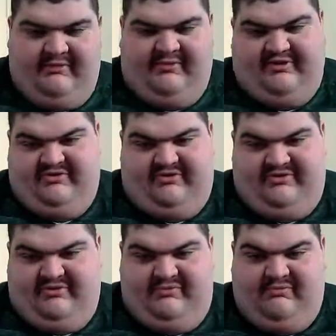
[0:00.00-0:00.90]
which
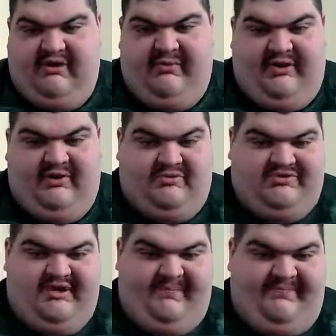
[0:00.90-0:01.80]
everybody
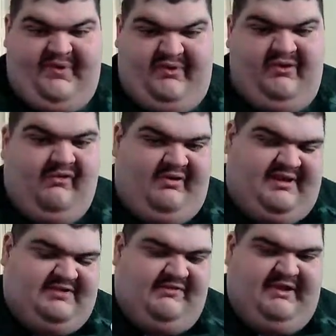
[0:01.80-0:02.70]
knows that
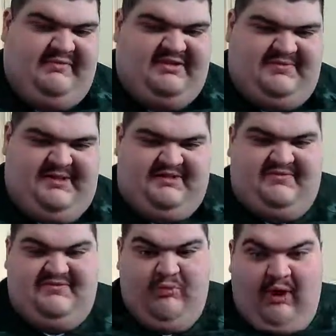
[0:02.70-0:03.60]
he's only in the business because
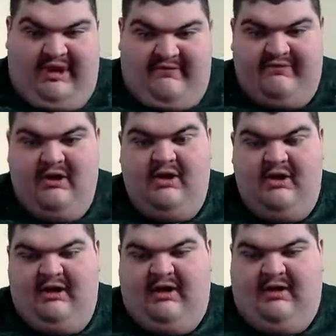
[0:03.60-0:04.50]
of his wife,
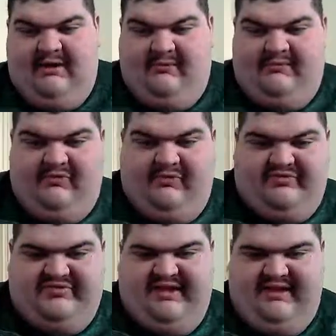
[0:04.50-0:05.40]
who
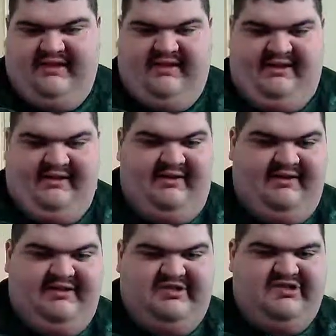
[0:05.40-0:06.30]
is the
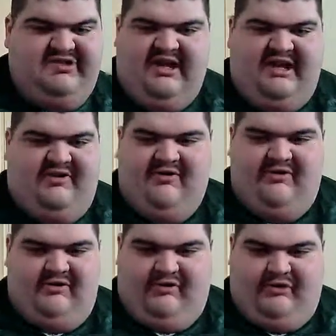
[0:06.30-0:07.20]

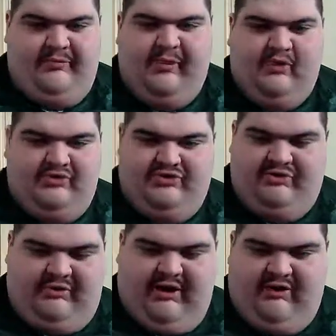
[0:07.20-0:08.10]
singer,
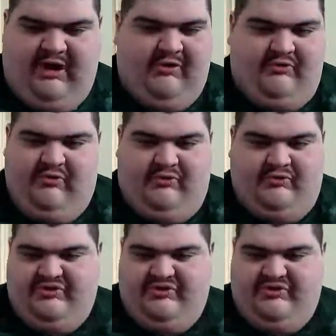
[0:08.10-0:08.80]
composer, or I don't know who